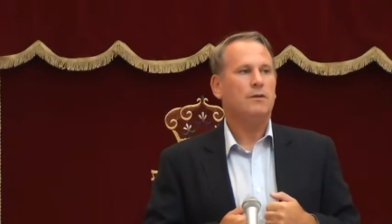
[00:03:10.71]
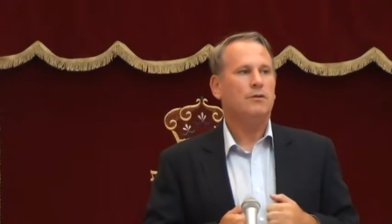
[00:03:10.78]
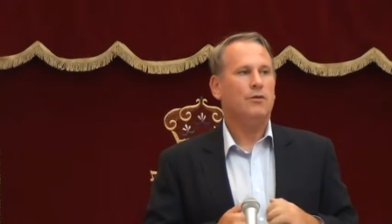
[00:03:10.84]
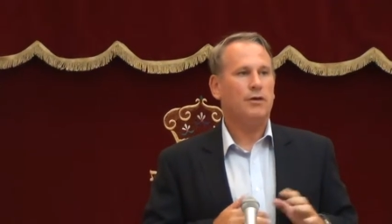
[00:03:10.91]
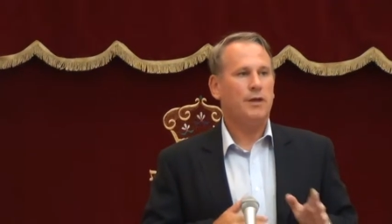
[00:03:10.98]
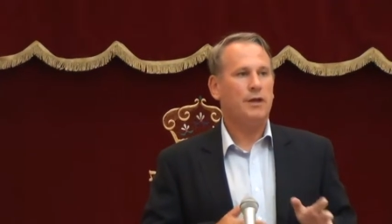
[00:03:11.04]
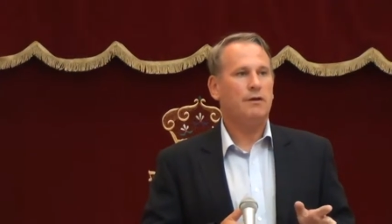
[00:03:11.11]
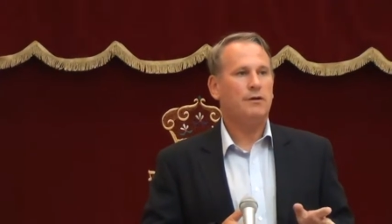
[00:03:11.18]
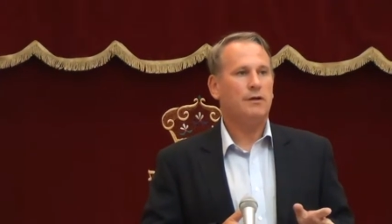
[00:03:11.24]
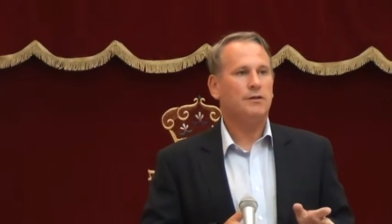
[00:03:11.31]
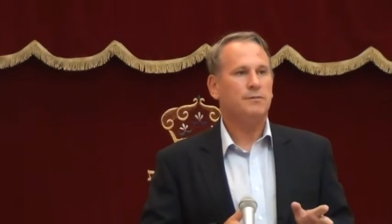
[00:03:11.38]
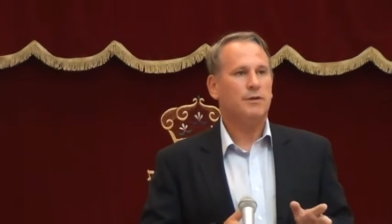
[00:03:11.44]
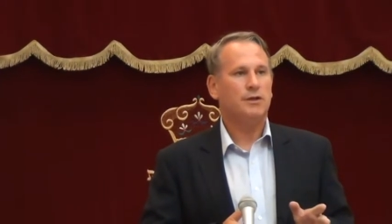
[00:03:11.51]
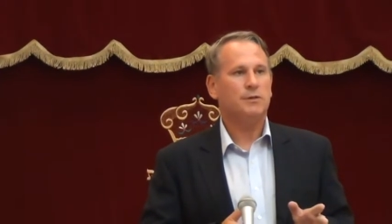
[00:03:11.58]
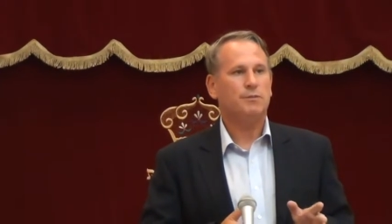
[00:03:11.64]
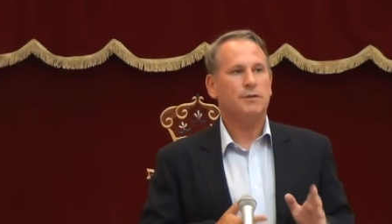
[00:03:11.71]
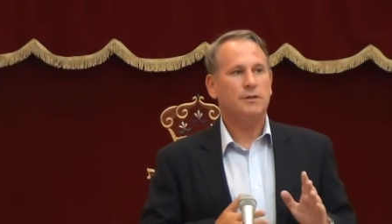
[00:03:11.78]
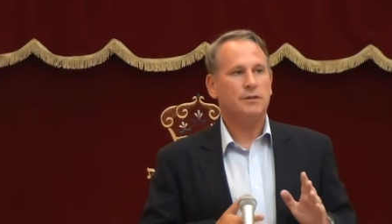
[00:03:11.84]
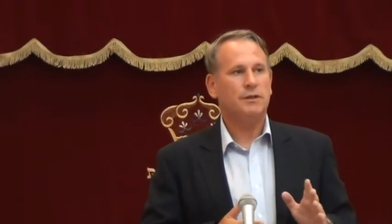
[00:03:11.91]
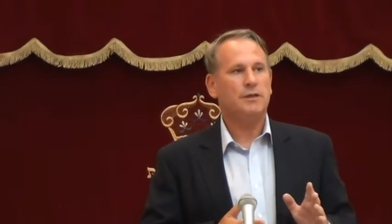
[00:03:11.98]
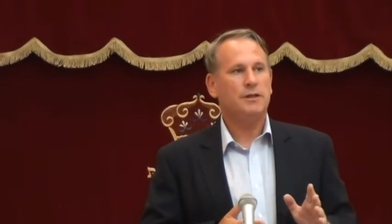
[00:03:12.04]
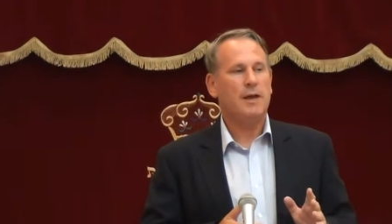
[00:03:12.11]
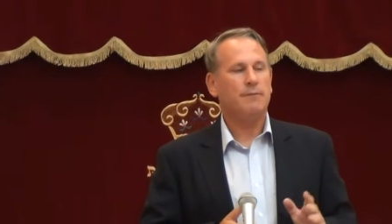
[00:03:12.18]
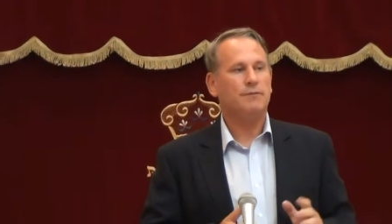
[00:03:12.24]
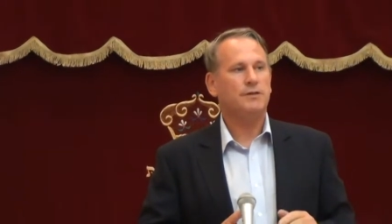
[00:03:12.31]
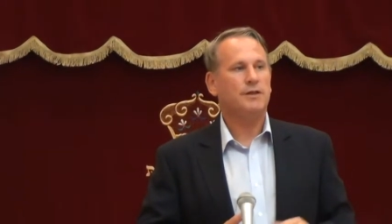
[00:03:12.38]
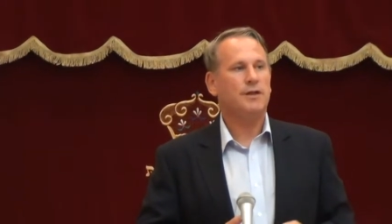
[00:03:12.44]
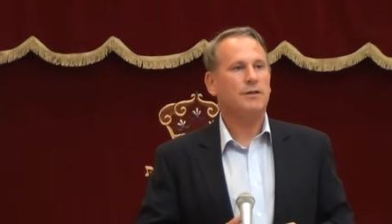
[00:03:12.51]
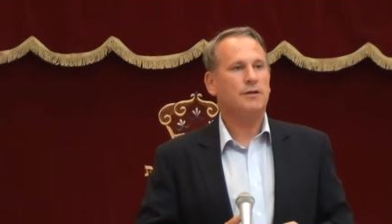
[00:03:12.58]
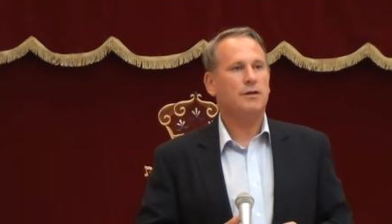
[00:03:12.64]
Not here as much, but it happens
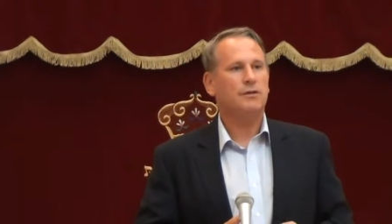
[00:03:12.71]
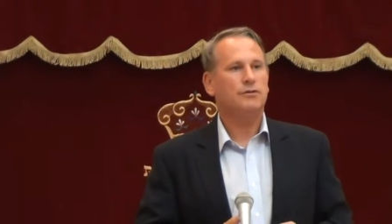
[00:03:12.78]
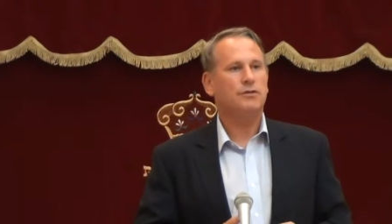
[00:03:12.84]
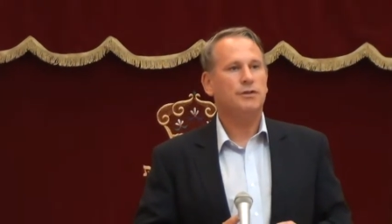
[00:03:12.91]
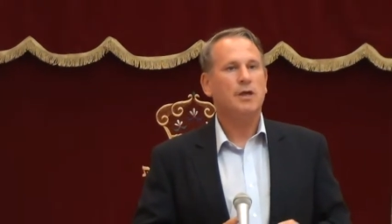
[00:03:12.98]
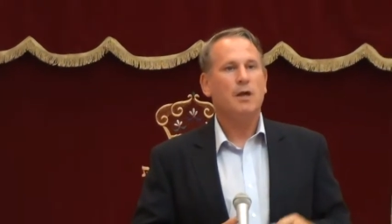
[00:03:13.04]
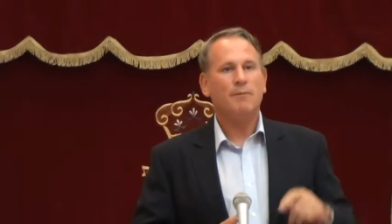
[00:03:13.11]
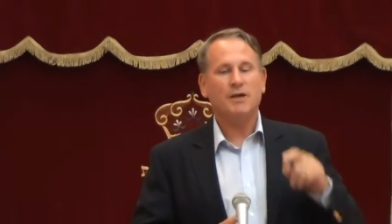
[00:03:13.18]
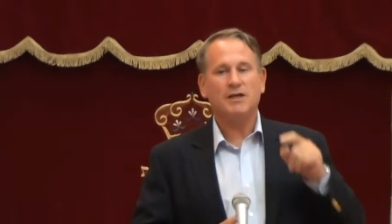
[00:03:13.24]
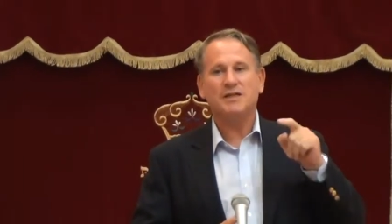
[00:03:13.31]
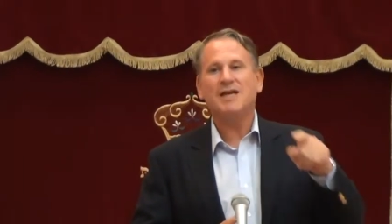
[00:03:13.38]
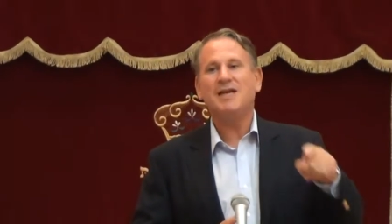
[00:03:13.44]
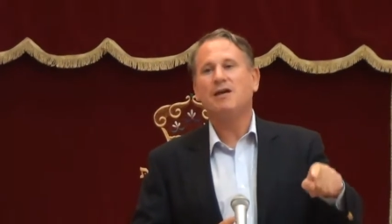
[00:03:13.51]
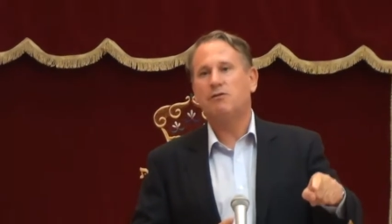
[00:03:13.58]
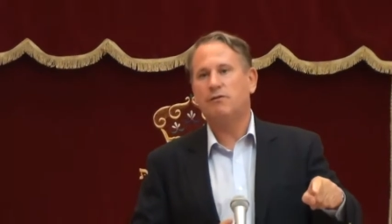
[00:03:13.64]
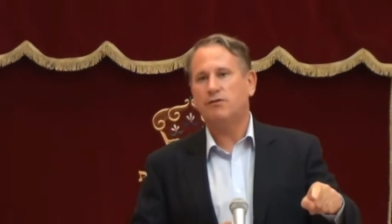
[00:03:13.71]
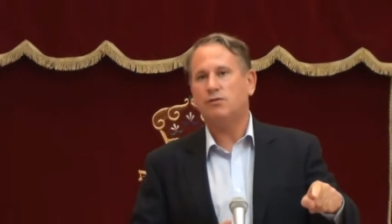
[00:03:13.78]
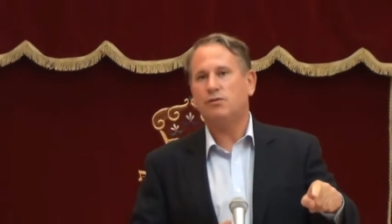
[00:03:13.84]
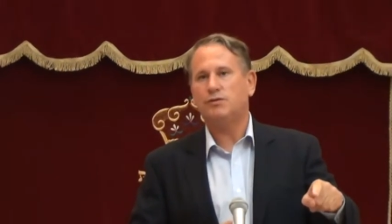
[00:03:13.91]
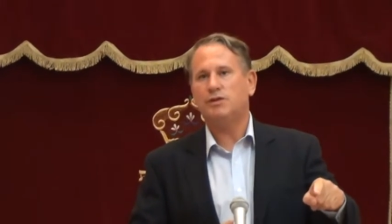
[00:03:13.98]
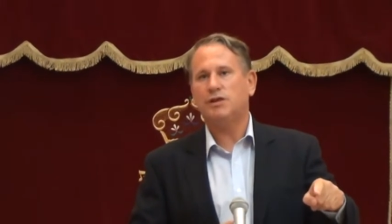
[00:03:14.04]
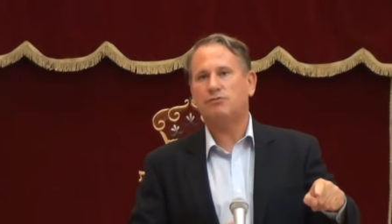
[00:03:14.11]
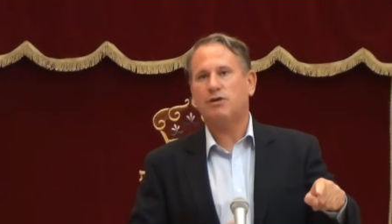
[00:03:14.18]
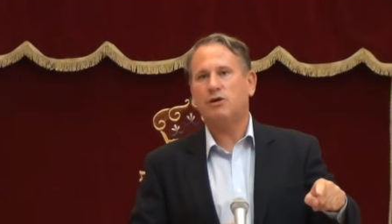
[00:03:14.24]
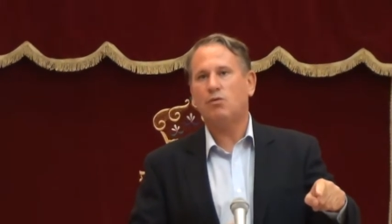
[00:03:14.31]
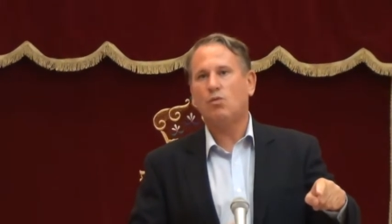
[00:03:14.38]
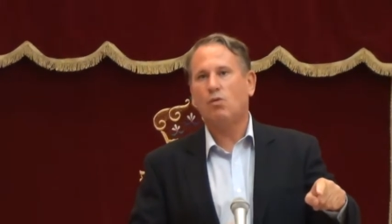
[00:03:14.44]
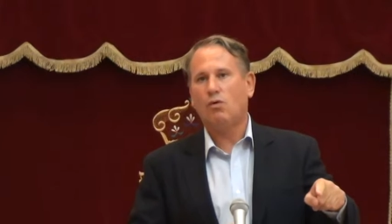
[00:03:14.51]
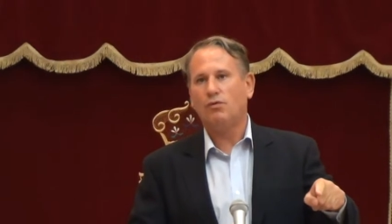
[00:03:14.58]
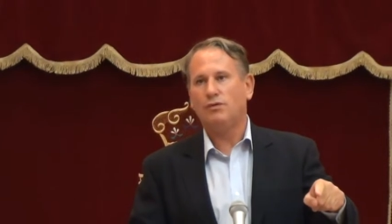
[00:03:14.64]
in other countries. Because here, of course, Israel
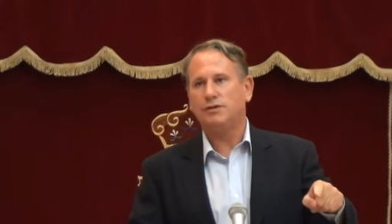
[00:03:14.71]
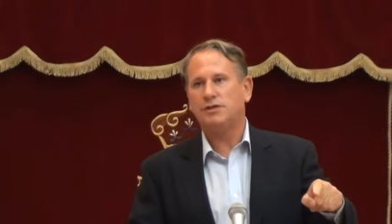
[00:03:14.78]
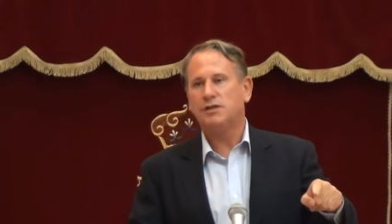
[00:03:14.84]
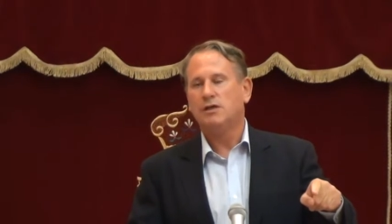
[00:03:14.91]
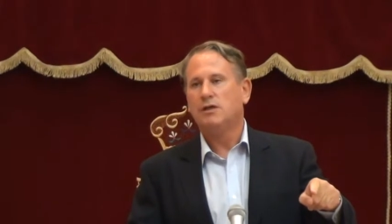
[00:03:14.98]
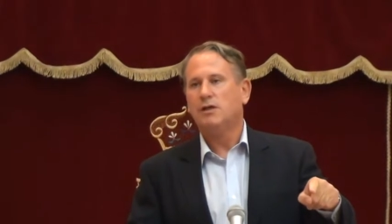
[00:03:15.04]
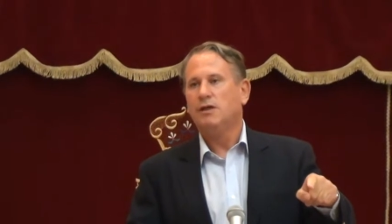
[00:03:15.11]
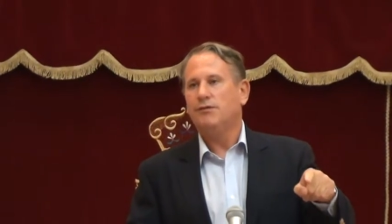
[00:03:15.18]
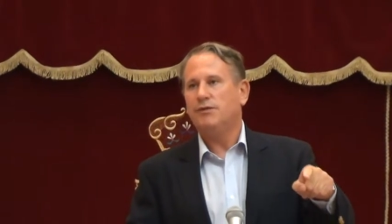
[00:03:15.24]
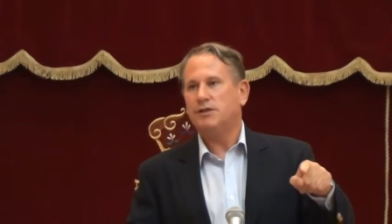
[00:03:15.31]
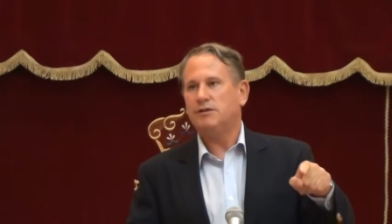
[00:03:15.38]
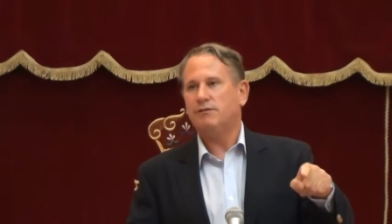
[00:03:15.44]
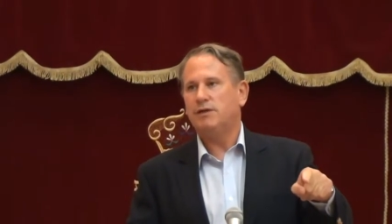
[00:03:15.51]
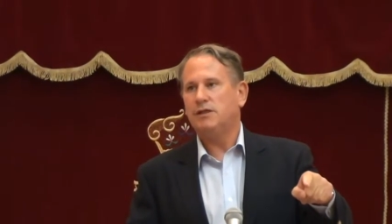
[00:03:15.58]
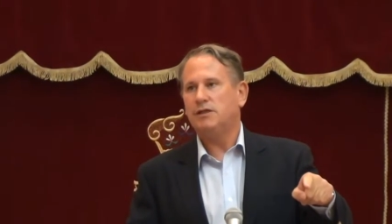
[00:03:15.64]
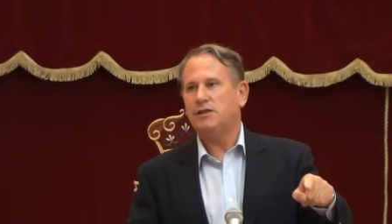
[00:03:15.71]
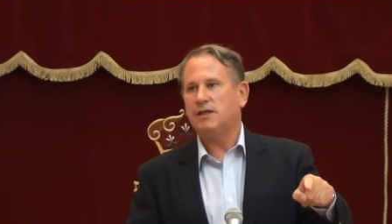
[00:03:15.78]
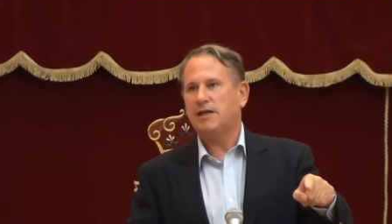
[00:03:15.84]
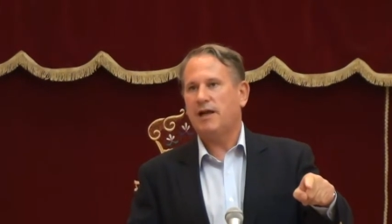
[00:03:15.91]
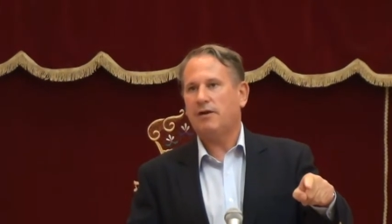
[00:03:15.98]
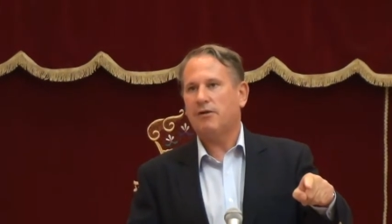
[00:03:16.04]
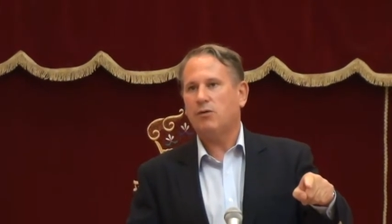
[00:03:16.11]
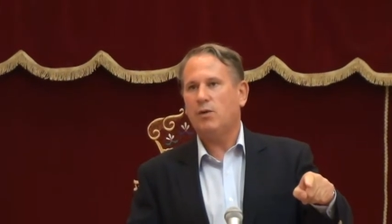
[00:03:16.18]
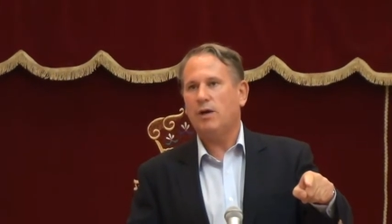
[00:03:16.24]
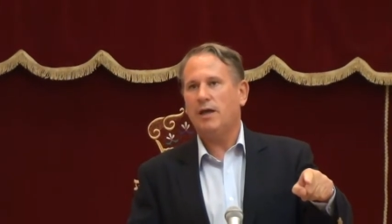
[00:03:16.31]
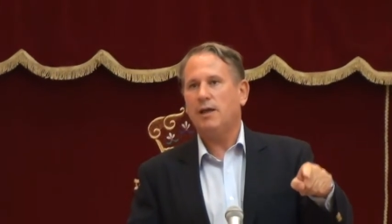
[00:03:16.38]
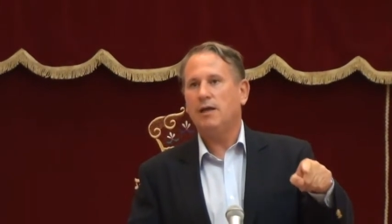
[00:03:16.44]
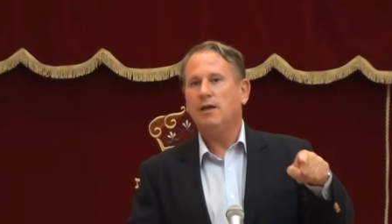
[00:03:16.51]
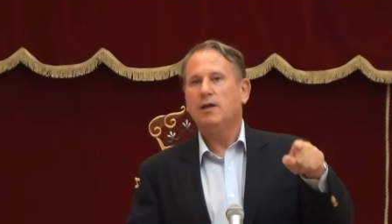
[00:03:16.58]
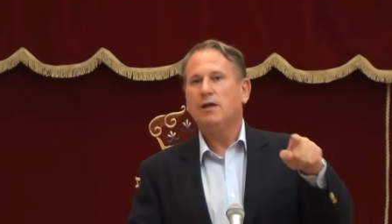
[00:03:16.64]
warns the civilians to get out of the
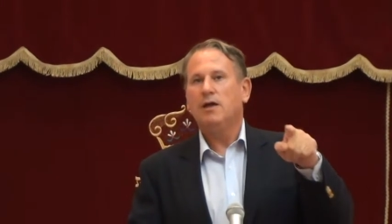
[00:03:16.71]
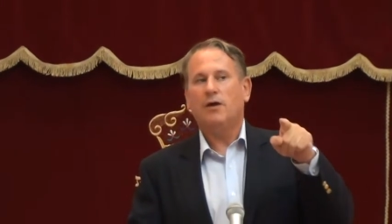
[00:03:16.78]
way.